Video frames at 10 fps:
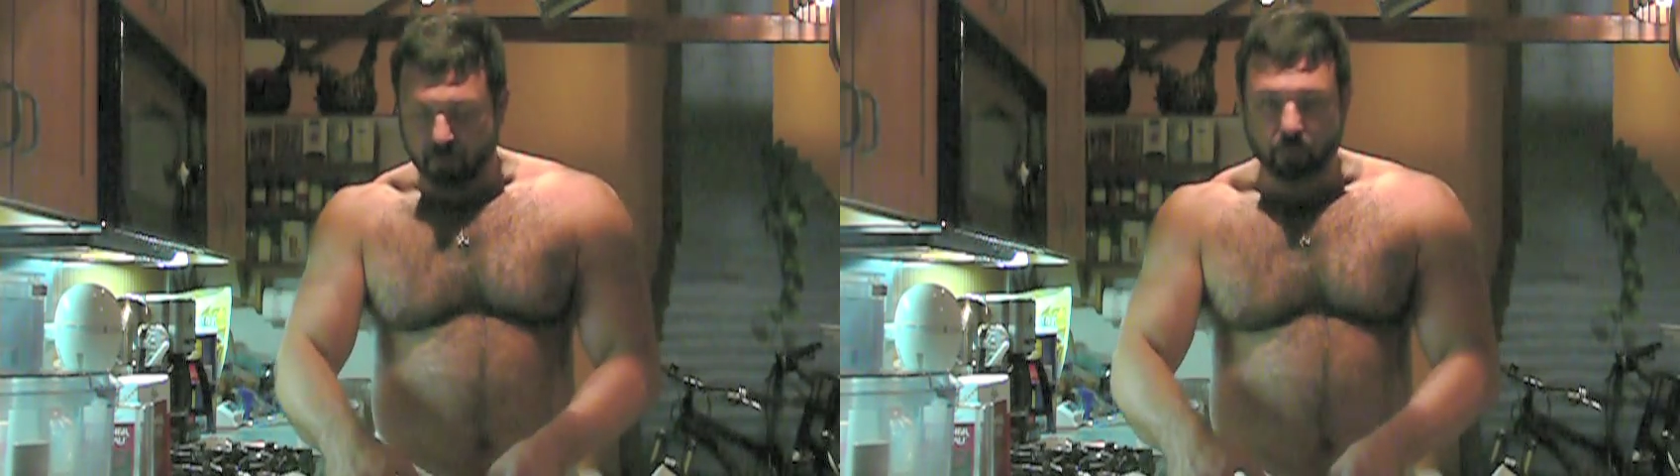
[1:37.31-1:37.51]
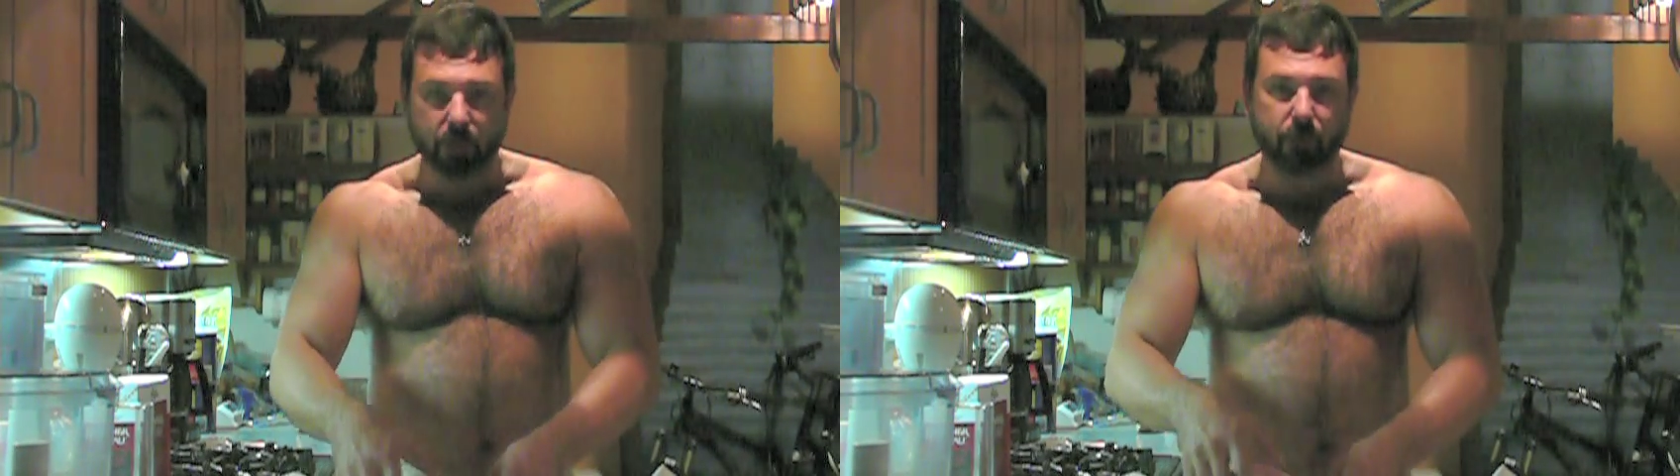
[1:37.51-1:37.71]

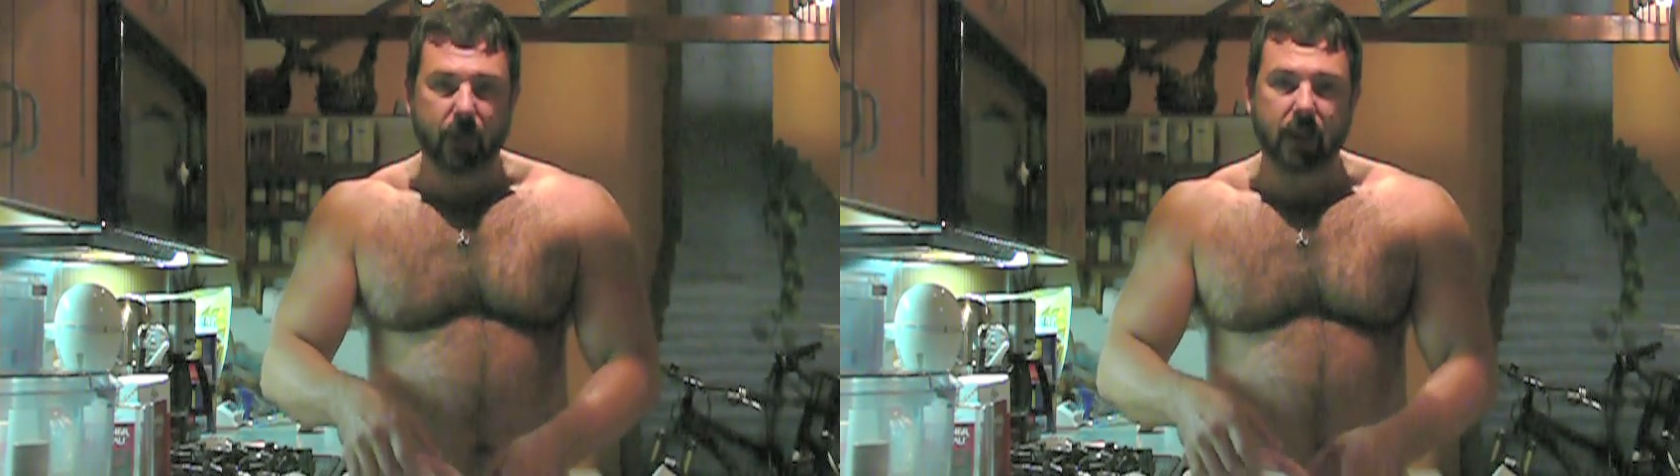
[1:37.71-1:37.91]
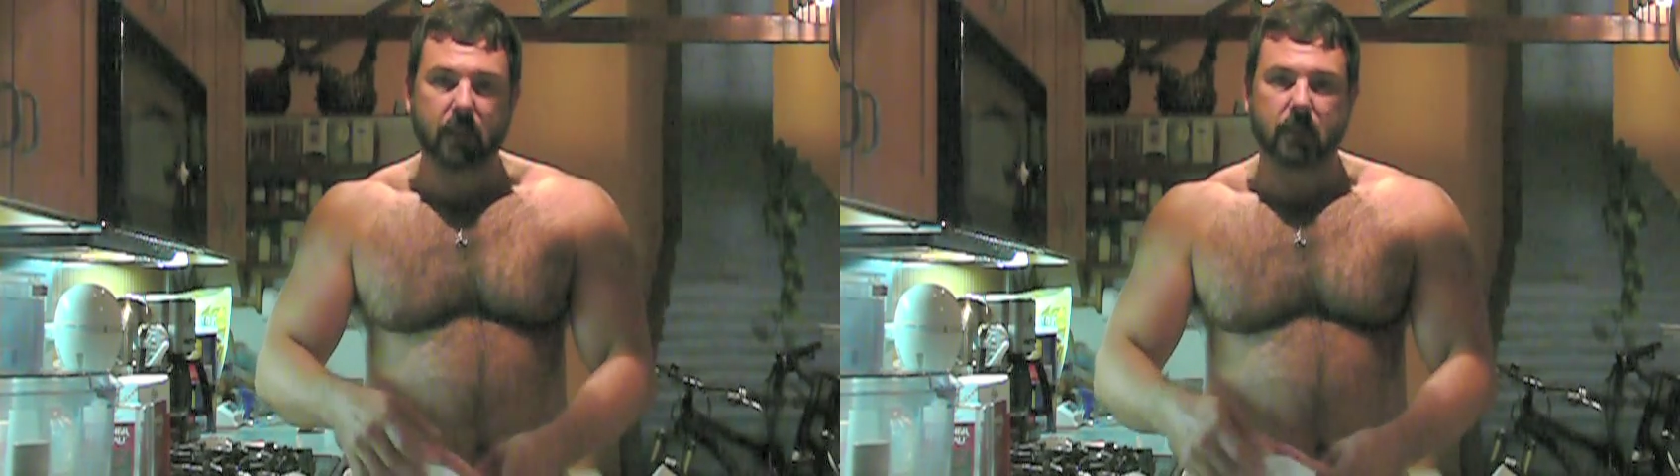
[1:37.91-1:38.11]
with
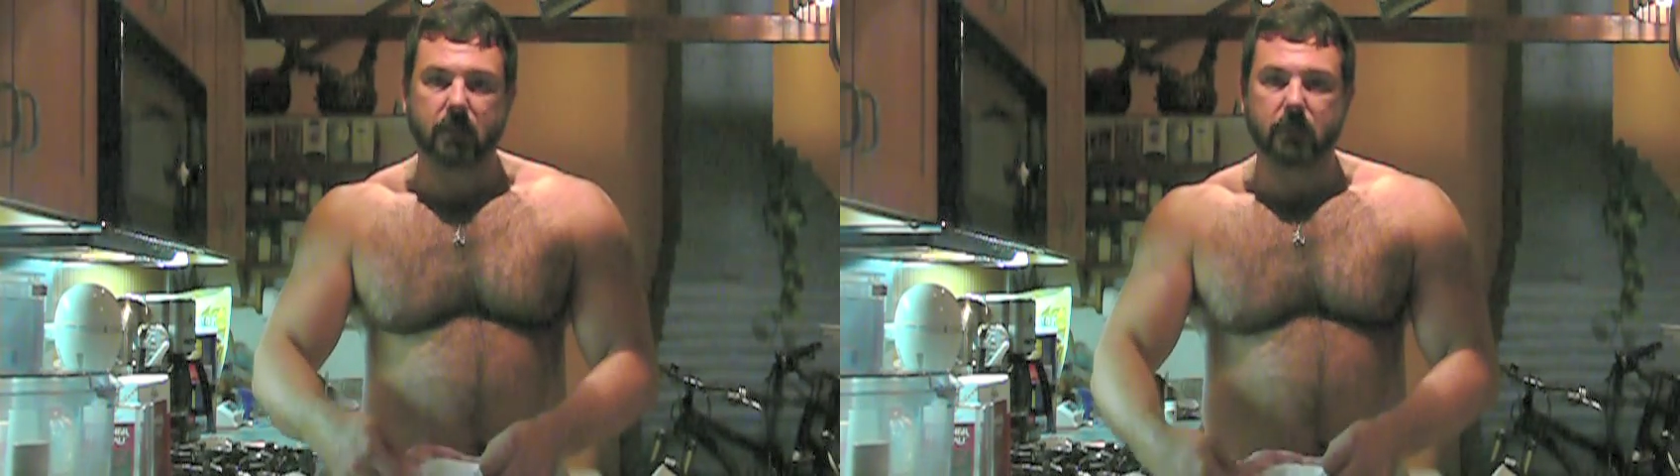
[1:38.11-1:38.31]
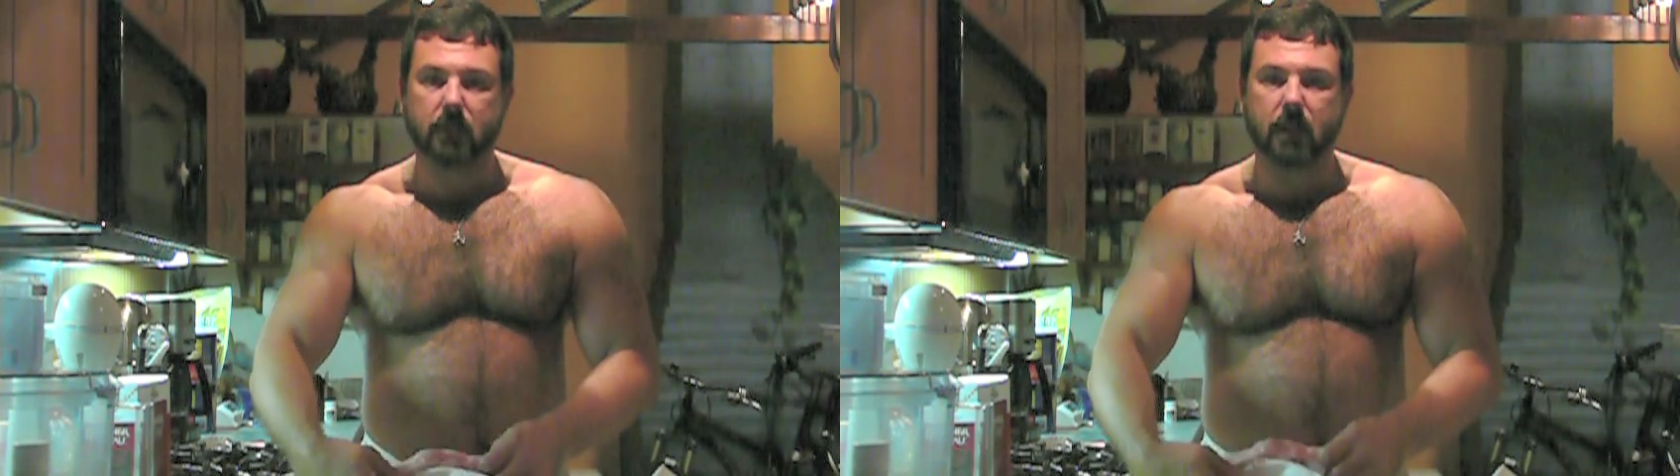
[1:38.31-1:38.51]

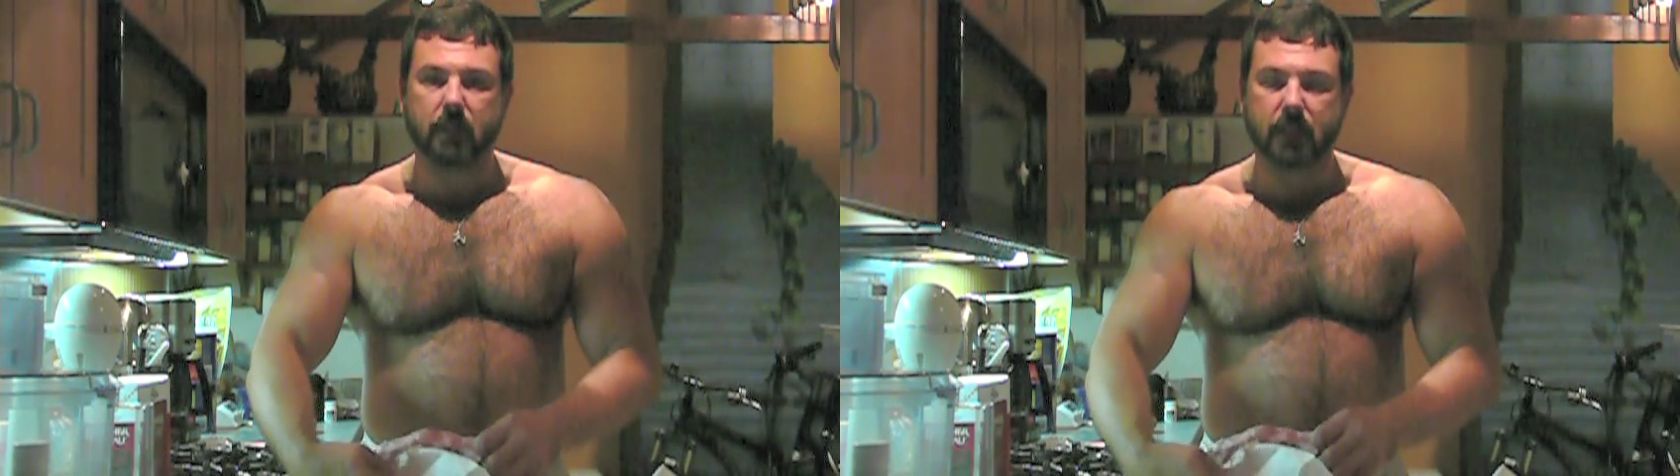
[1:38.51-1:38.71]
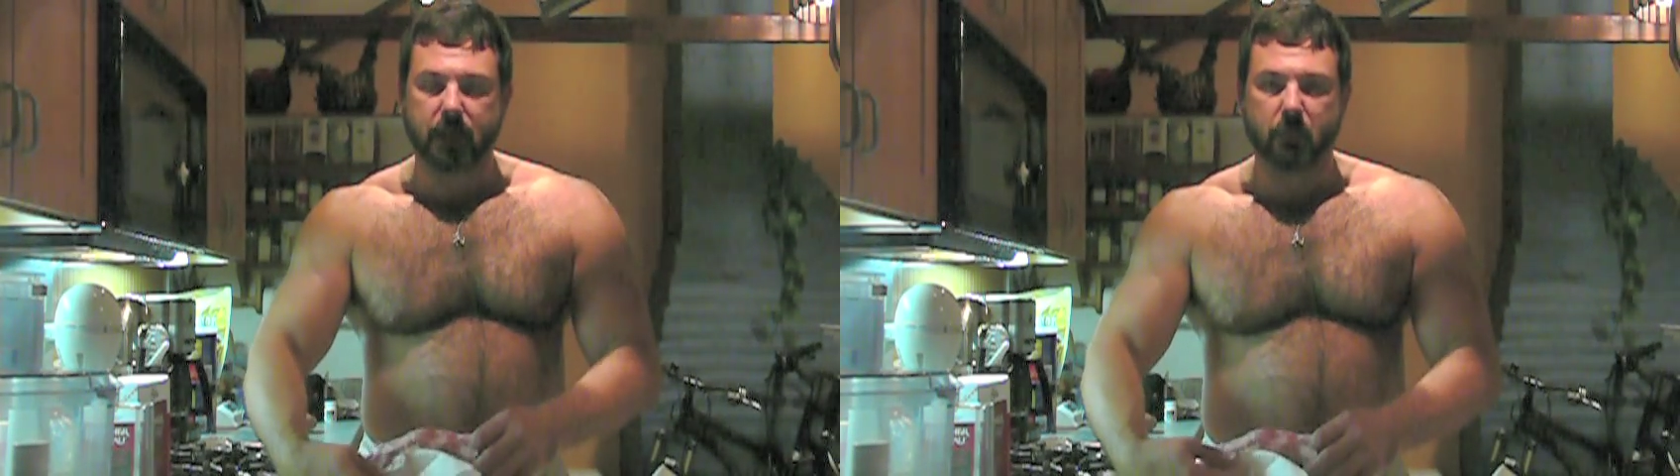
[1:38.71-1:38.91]
regular like